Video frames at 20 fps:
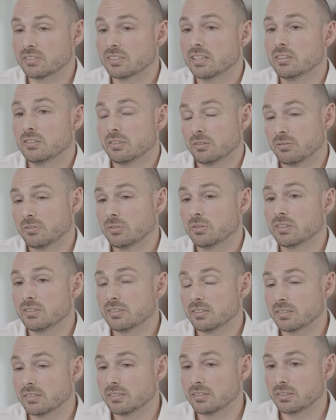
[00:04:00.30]
session, for
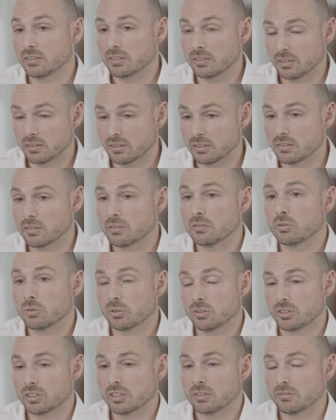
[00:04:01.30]
instance. To
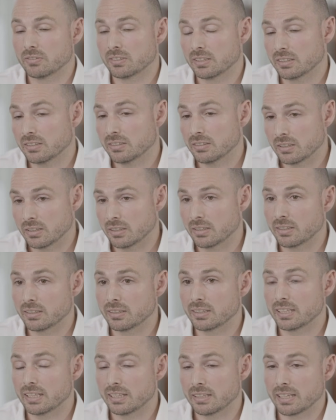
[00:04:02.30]
achieve this,
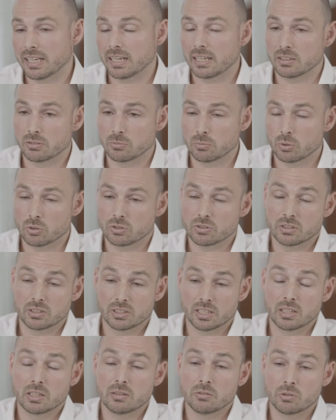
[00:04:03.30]
Lynne exports the
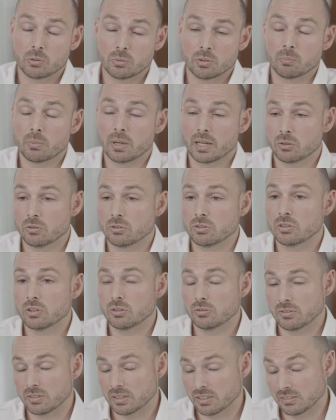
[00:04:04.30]
data from the
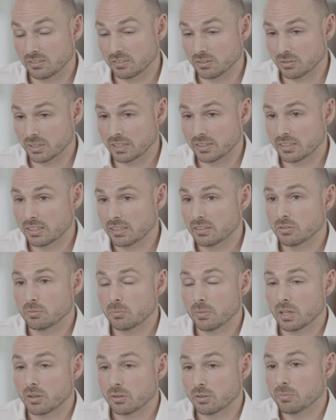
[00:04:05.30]
Microsoft list directly into
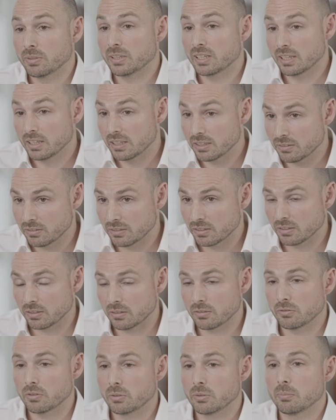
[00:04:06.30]
Power BI.
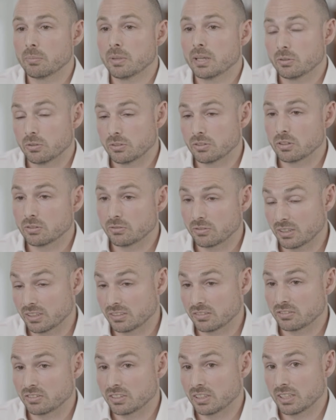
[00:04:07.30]
From the Microsoft
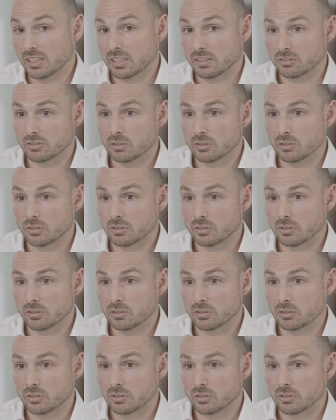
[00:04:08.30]
list, she clicks